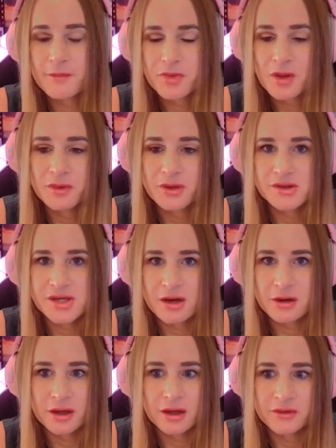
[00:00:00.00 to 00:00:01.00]
with those tarot
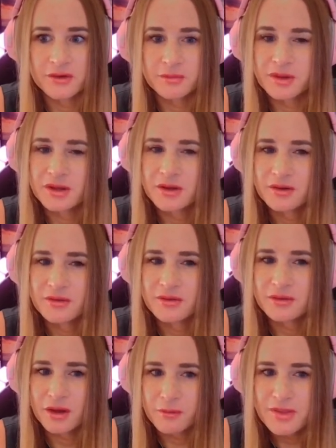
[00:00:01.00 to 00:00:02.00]
cards in, because
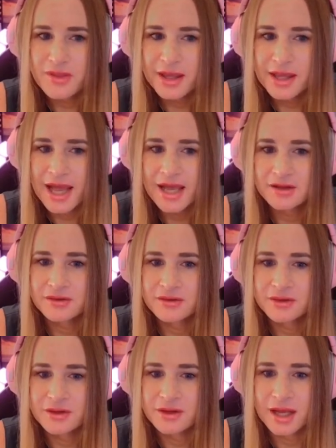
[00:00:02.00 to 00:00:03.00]
like when they land,
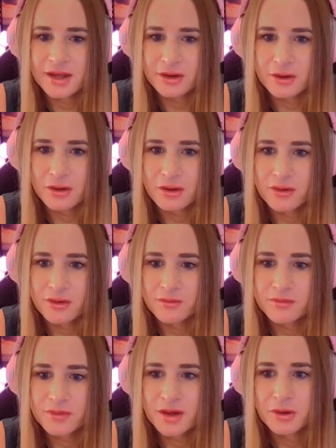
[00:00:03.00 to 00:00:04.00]
you land a lot of them.
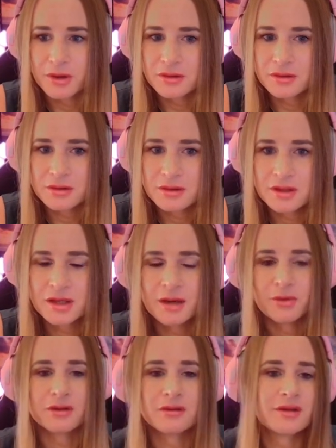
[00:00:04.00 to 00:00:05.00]
Come on, come
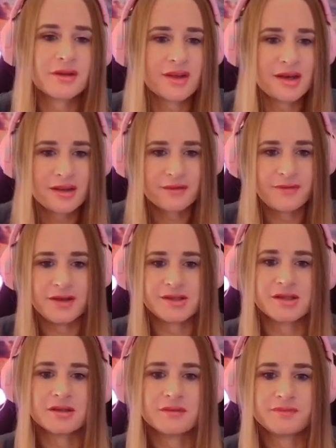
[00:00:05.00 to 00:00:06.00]
on, let's get another
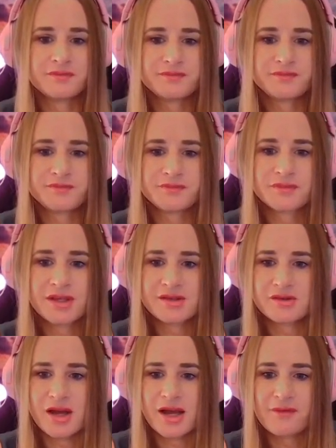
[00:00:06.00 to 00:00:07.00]
feature. Let's
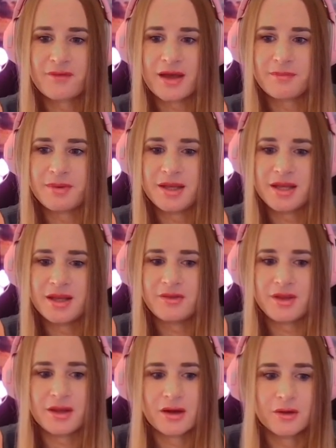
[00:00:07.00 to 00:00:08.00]
not have that be
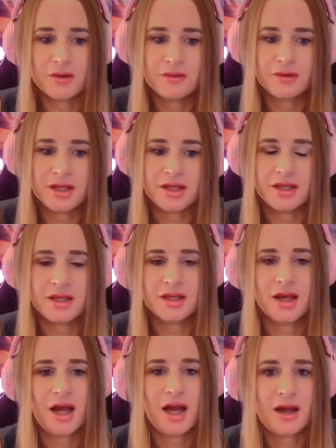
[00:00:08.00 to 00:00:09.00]
the only
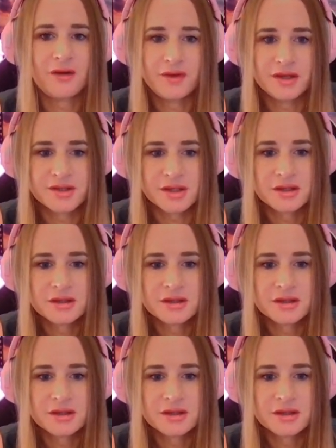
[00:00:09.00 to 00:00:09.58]
feature.